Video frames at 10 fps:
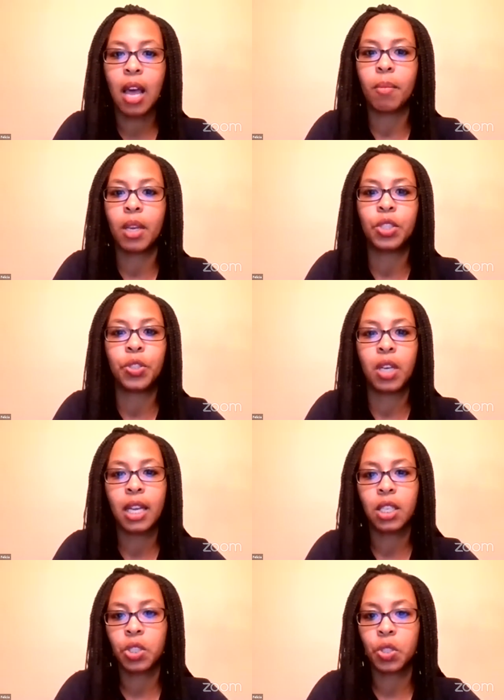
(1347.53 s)
because you're not
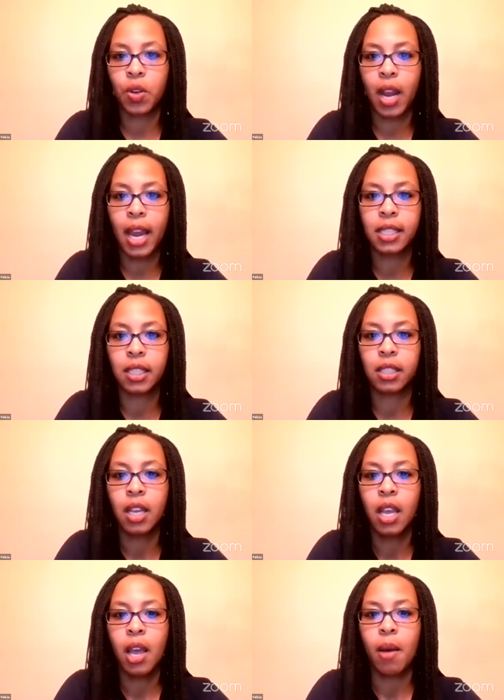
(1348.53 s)
distracted
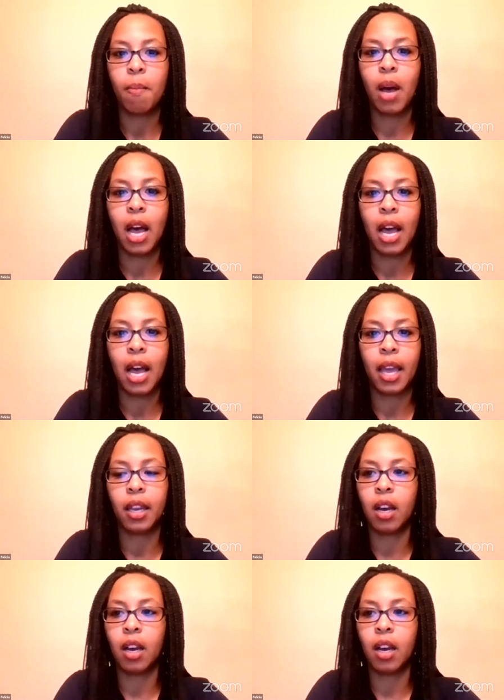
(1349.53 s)
by